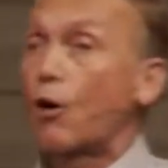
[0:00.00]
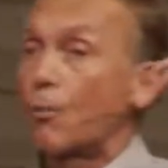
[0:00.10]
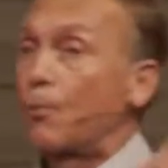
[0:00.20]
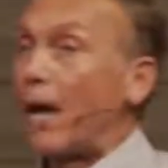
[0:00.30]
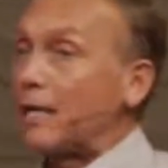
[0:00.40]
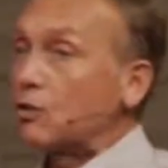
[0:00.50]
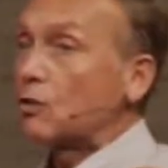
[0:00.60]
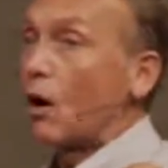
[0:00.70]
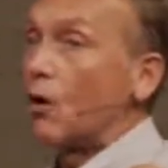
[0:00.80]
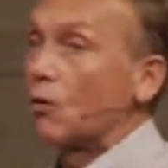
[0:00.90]
or
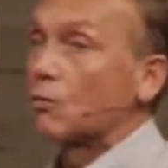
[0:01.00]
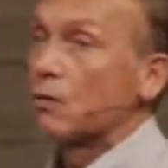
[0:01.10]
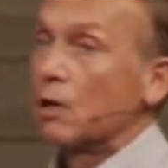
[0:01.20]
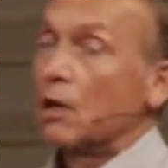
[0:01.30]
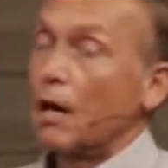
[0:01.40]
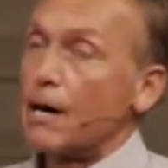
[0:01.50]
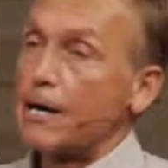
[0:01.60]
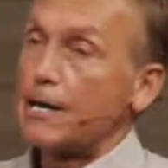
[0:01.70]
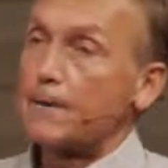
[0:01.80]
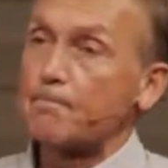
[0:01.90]
based on
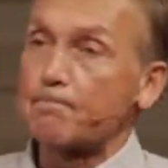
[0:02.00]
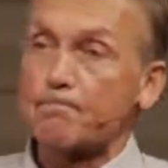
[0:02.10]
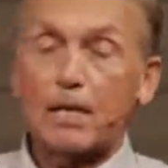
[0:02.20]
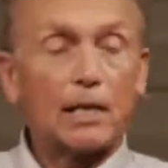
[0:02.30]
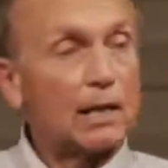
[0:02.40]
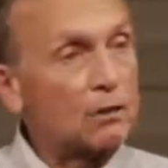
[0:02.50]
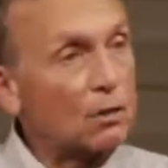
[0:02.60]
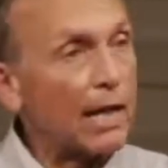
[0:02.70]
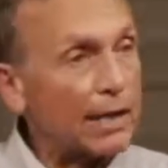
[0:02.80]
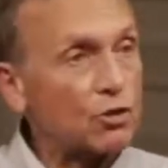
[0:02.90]

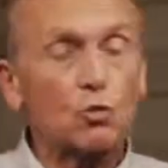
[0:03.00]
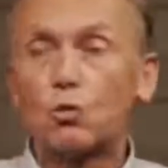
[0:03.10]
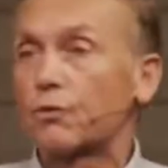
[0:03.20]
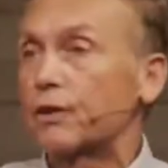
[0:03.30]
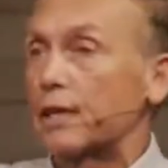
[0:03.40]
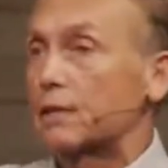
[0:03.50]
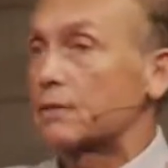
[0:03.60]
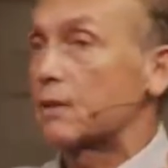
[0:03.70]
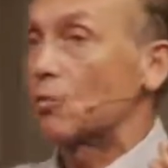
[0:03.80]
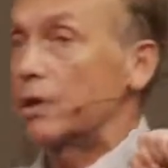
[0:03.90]
intellectual
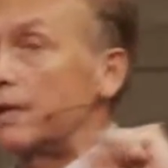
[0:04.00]
things